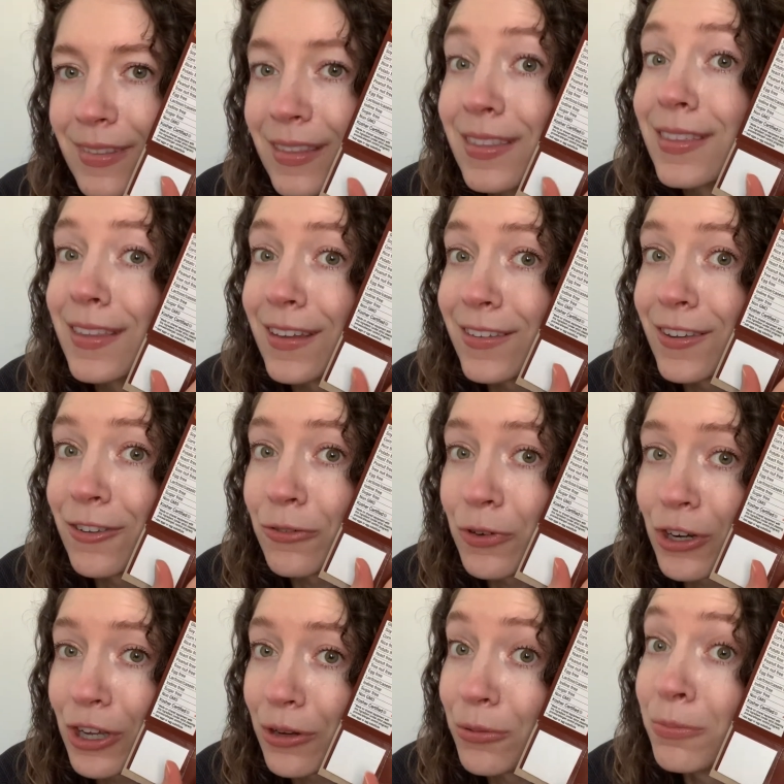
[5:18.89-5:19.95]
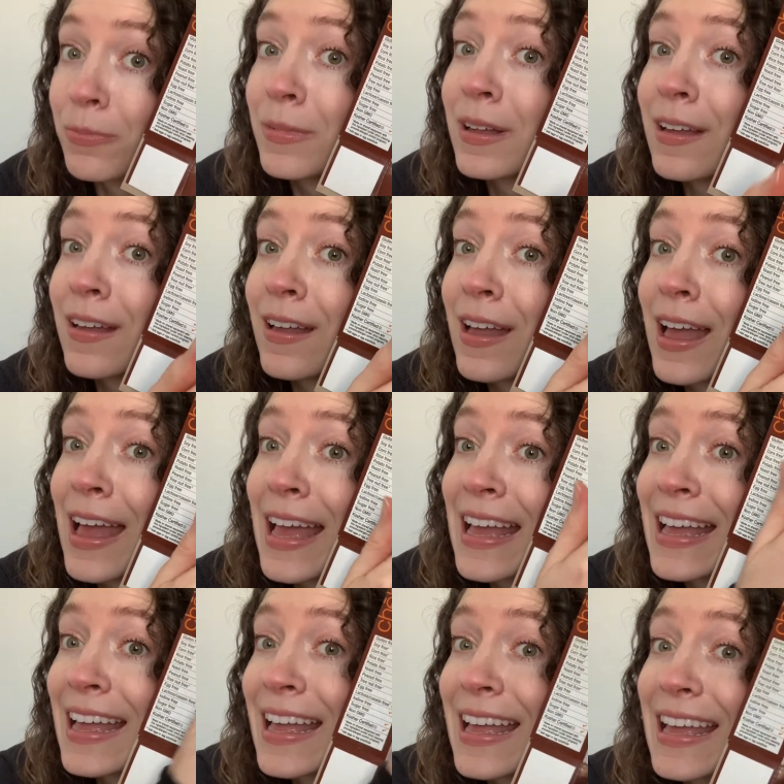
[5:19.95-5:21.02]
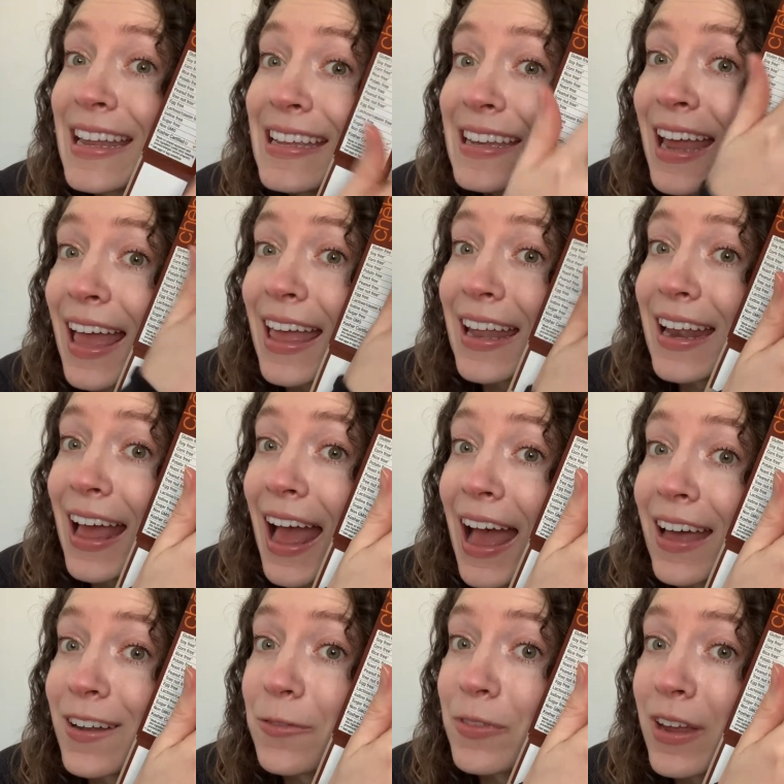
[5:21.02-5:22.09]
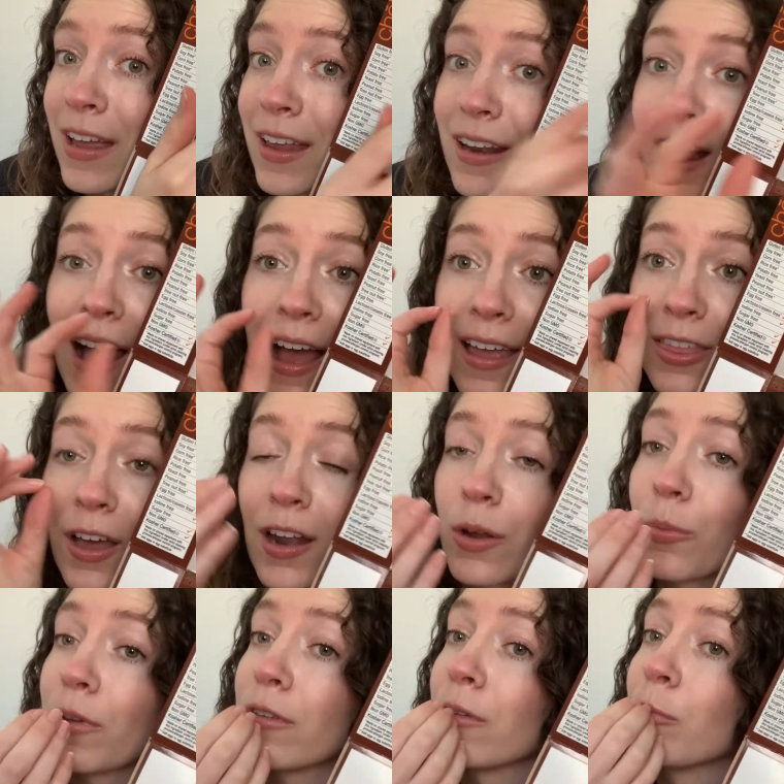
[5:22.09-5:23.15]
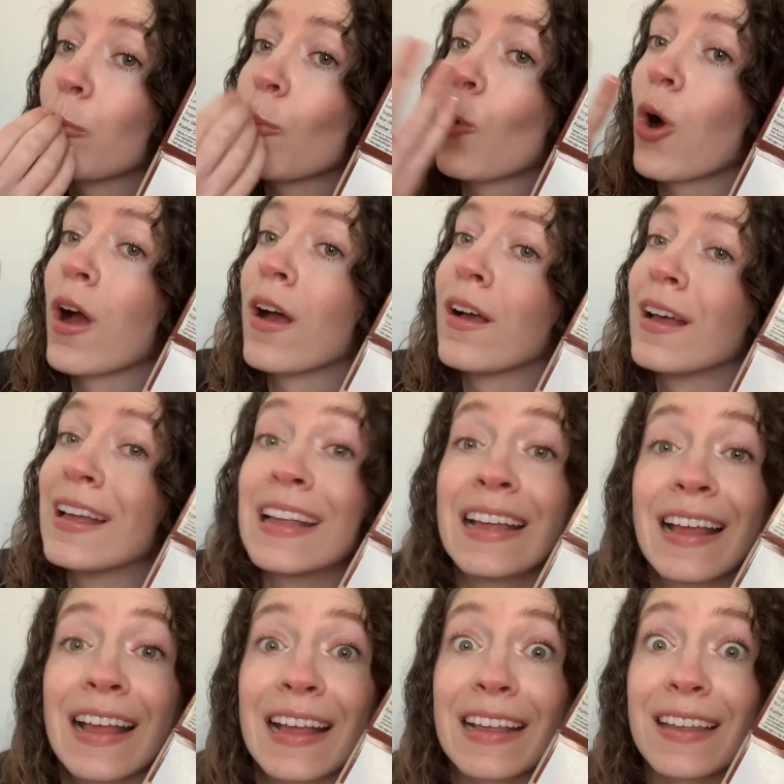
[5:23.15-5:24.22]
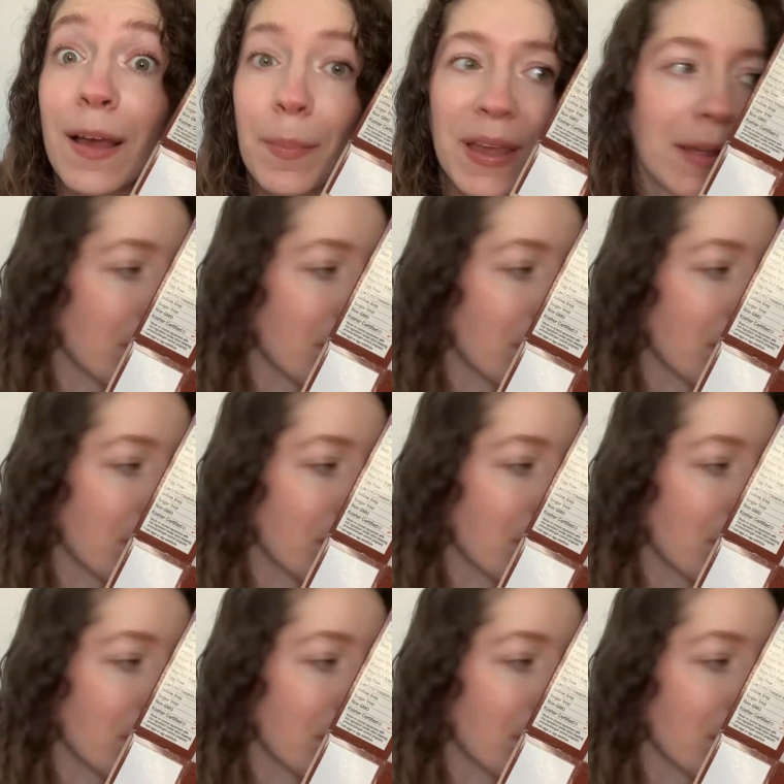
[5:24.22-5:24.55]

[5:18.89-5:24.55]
this is for you. 10 out of 10. I thought it was yummy.